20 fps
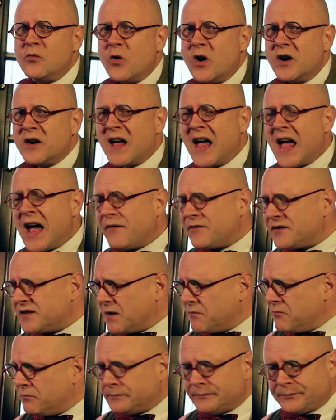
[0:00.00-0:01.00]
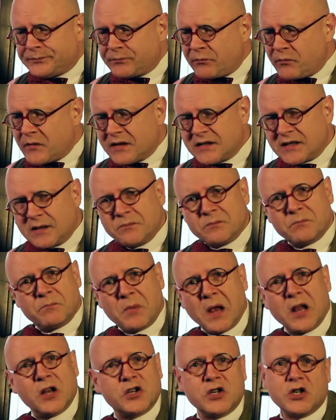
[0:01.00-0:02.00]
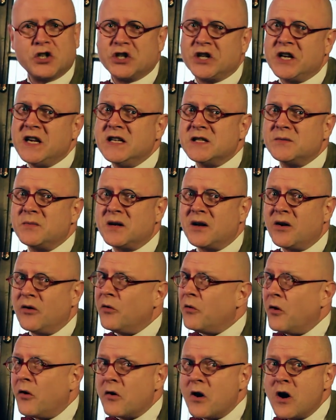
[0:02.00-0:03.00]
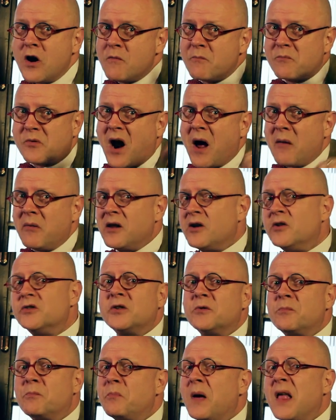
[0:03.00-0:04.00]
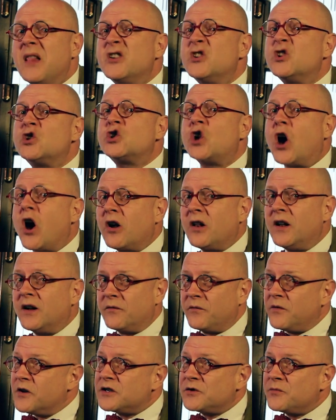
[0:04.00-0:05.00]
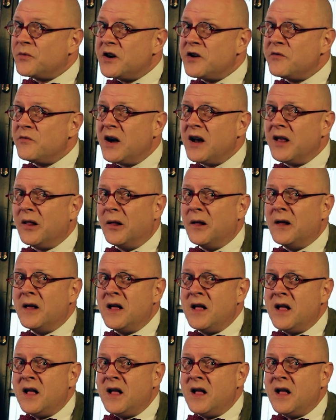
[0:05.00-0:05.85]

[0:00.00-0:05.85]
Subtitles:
want to have some Belgian cheese with it, or probably also Belgian chocolate. Works very well.